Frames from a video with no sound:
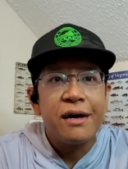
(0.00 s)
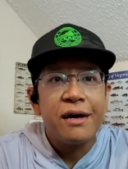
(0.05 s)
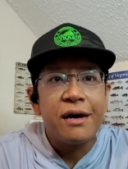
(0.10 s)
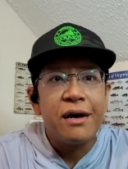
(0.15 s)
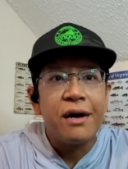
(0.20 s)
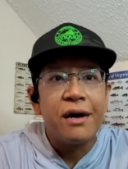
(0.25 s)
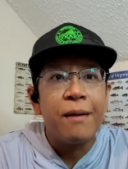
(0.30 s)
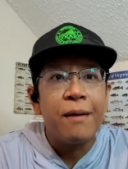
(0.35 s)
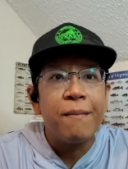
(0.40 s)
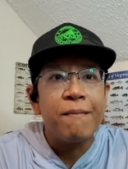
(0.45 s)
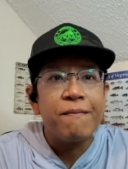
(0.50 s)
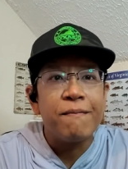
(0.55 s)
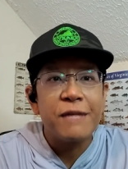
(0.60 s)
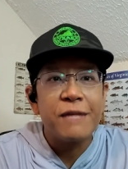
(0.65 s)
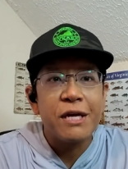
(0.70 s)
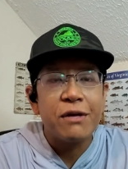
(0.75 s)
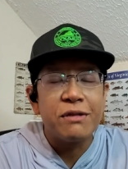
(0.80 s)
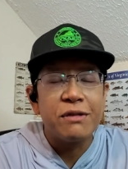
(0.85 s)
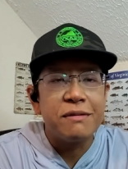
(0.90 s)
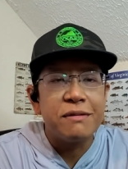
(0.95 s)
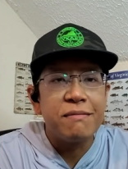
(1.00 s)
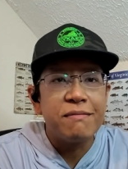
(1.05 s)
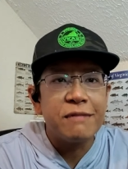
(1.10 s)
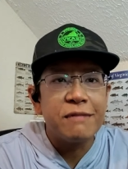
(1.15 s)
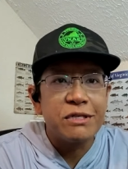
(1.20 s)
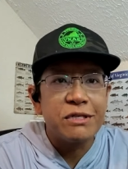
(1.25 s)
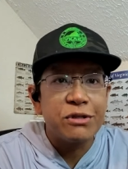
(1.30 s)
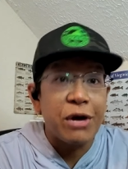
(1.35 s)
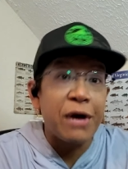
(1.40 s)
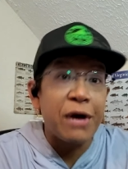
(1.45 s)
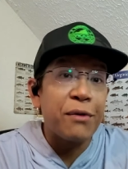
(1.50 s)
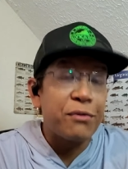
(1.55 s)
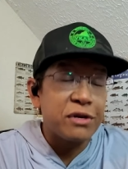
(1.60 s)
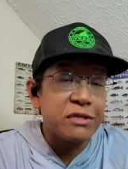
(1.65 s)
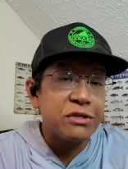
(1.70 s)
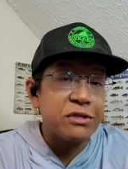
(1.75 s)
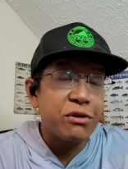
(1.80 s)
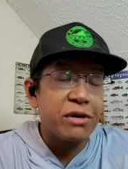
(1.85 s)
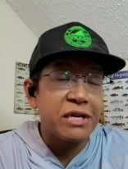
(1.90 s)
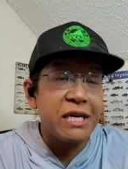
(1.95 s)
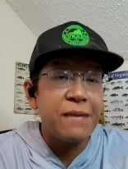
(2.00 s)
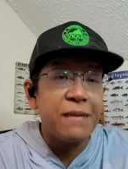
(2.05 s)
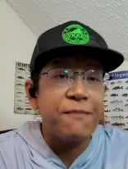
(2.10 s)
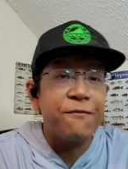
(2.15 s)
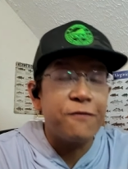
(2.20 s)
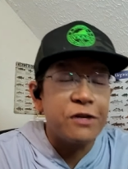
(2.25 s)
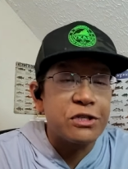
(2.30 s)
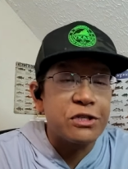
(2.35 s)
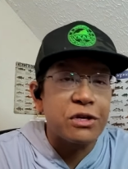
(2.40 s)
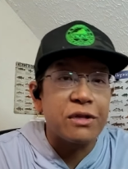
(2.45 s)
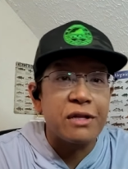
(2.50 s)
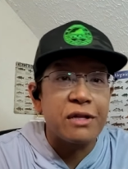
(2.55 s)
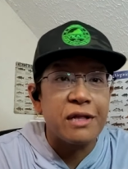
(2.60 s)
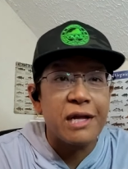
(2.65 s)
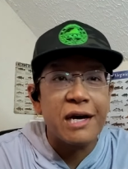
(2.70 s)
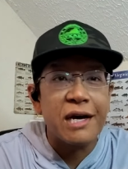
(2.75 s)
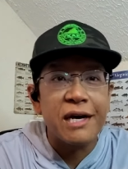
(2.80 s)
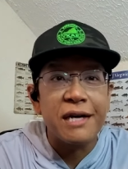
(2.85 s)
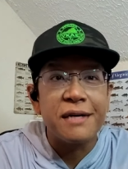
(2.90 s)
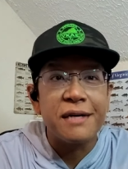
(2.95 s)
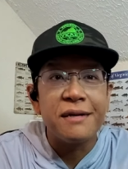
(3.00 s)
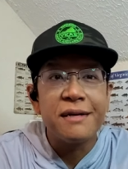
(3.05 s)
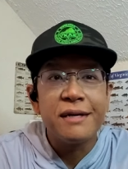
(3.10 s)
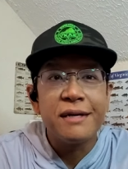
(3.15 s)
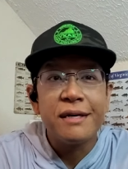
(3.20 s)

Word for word: Um, you know, so I, so I keep fishing the line.